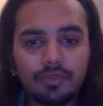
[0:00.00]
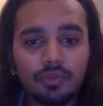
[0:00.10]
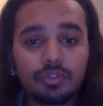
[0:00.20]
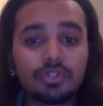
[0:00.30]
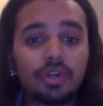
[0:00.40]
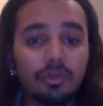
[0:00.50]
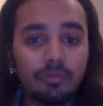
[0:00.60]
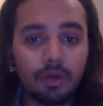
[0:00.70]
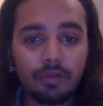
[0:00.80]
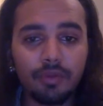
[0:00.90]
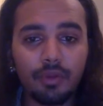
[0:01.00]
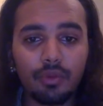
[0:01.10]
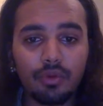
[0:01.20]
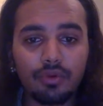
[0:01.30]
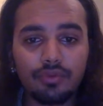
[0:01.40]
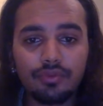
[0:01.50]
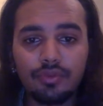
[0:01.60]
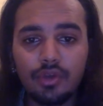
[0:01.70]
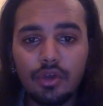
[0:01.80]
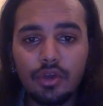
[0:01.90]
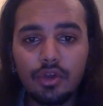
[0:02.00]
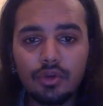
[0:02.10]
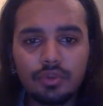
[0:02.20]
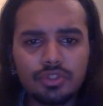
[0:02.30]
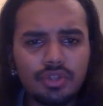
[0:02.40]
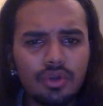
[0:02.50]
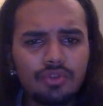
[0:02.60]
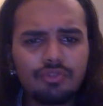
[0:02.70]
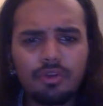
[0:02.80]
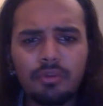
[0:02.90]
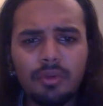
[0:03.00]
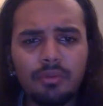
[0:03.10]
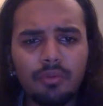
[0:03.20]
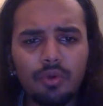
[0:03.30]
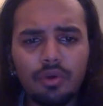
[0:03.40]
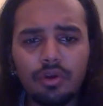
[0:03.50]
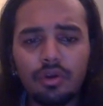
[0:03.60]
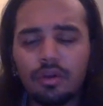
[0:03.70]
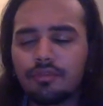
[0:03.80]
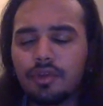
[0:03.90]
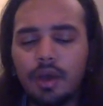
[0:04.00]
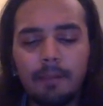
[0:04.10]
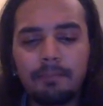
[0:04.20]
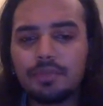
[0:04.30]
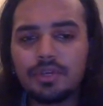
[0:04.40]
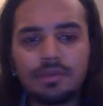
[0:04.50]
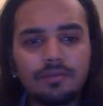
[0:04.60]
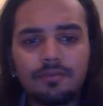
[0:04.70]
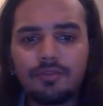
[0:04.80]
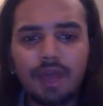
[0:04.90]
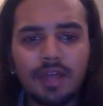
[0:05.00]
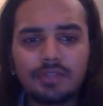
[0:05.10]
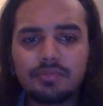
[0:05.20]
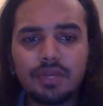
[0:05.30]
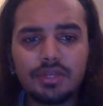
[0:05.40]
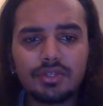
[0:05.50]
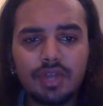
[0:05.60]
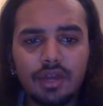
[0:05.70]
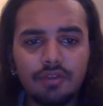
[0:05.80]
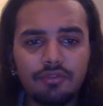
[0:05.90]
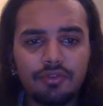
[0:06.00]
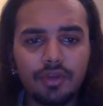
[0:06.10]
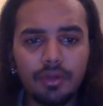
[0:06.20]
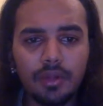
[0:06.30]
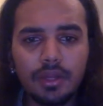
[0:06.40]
which is called Mark My Words, which goes for a bit more of an upbeat, fast-paced kind of feel.